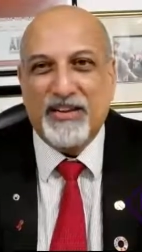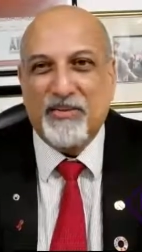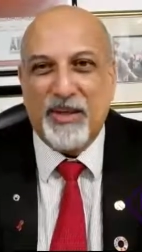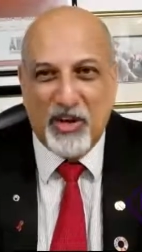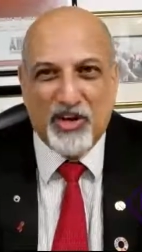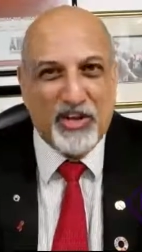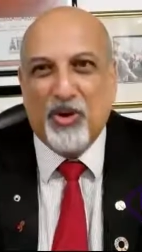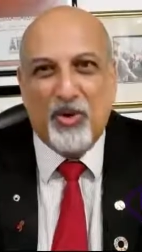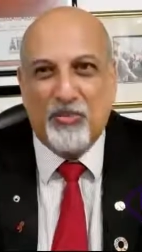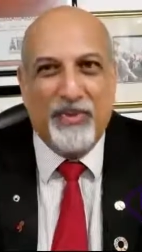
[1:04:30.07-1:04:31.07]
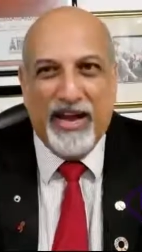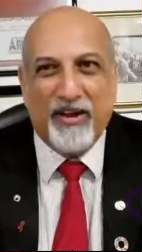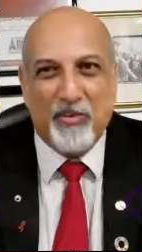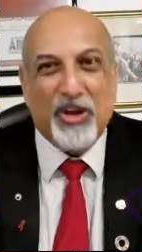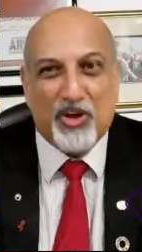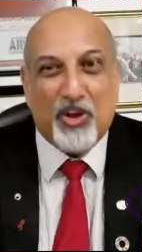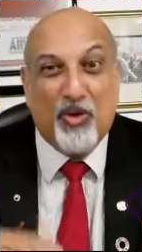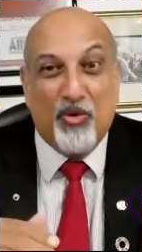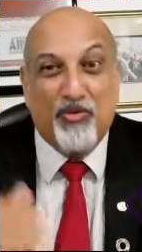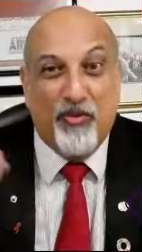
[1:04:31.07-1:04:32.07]
We're going to go back, we're going to
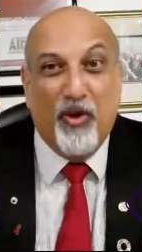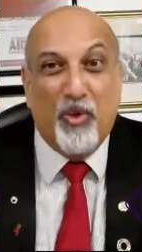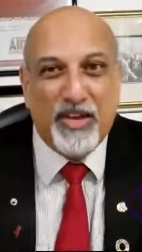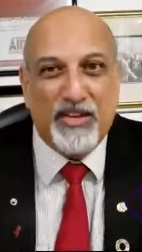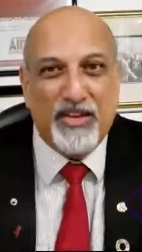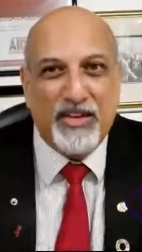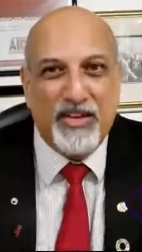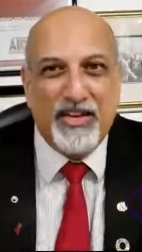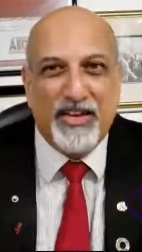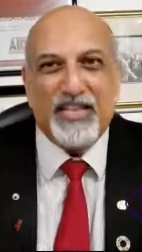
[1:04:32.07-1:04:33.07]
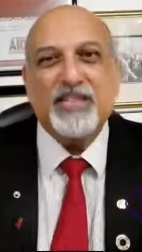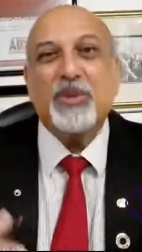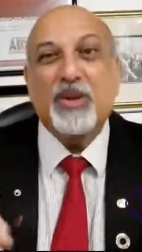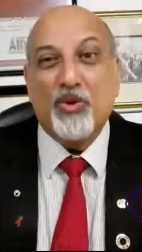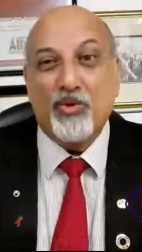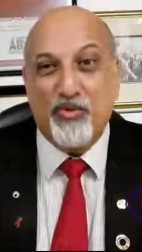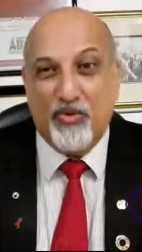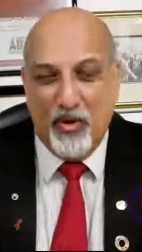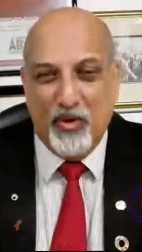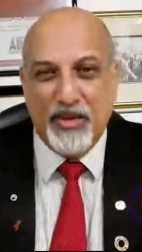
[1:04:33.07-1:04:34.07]
go forward. And as we go
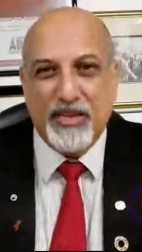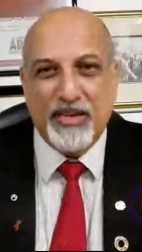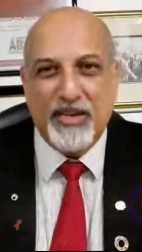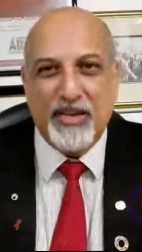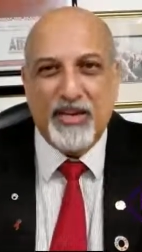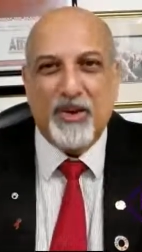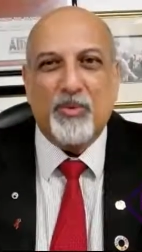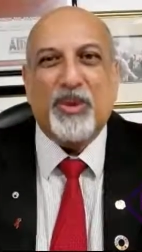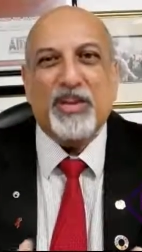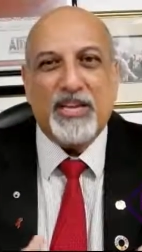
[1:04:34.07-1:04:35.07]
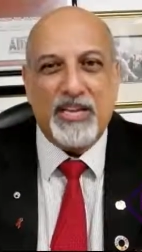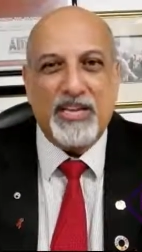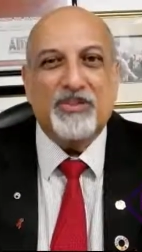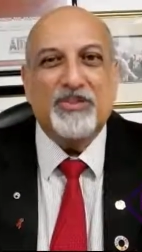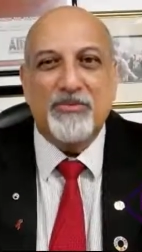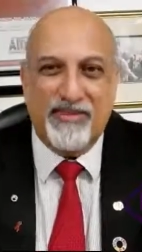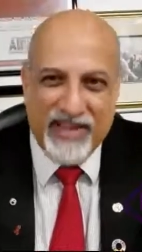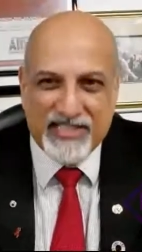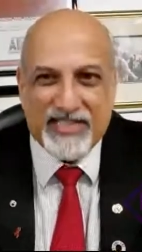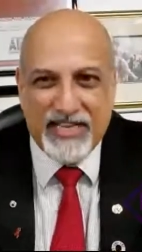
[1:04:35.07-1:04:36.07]
forward, we're going to need to be
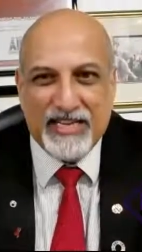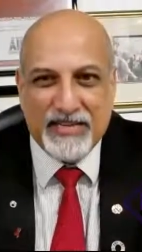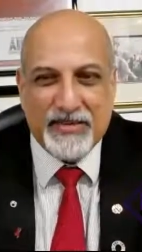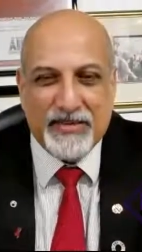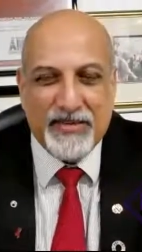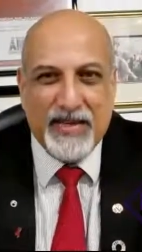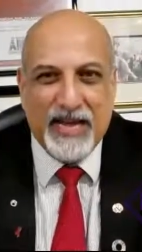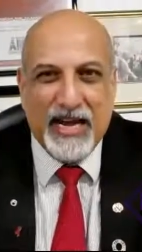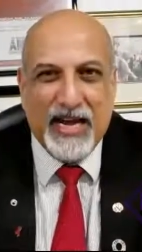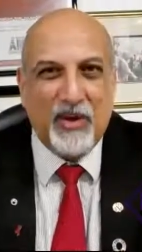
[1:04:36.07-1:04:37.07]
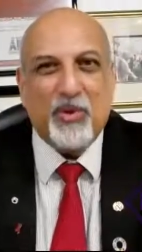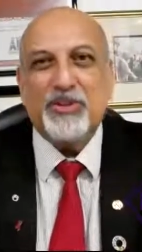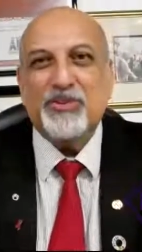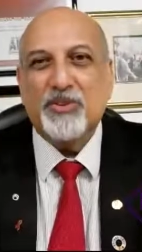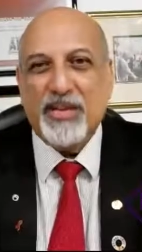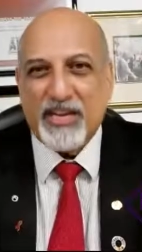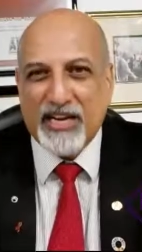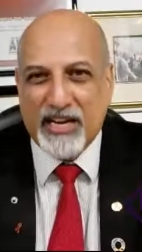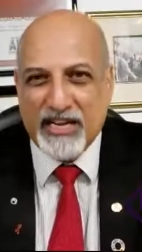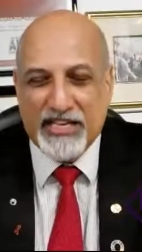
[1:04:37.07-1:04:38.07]
vaccinated. I want to
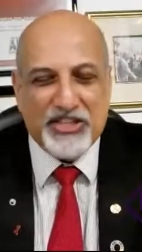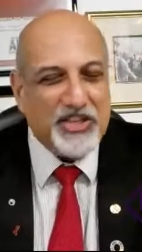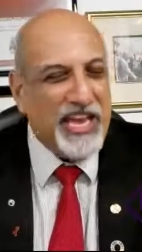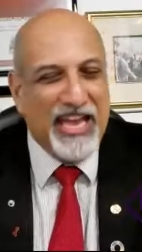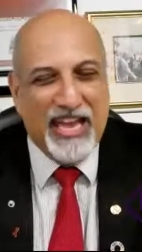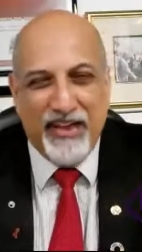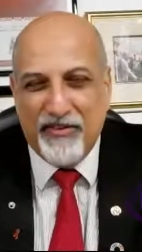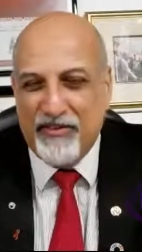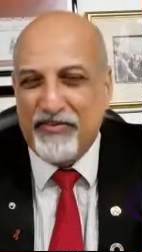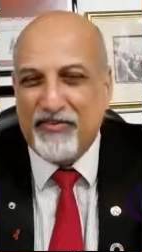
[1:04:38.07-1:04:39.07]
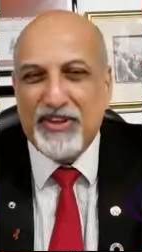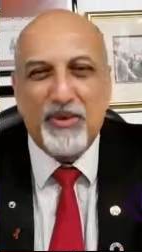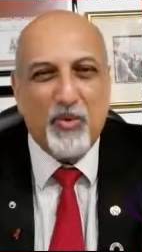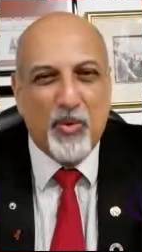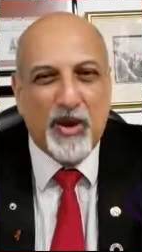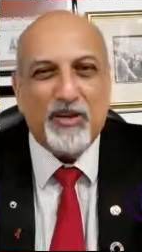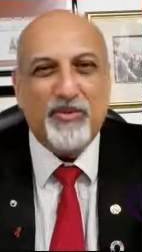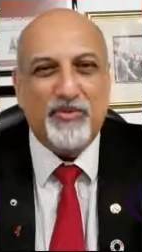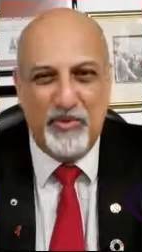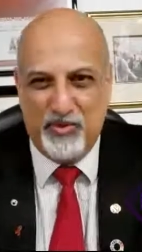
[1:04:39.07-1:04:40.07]
encourage every one
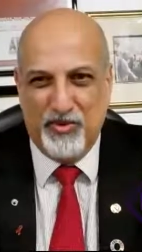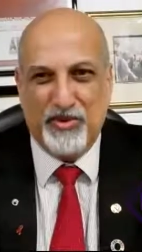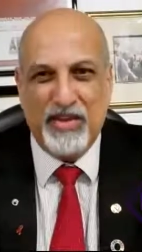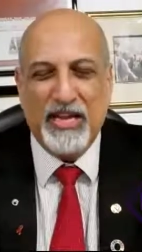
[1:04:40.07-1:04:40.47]
of you,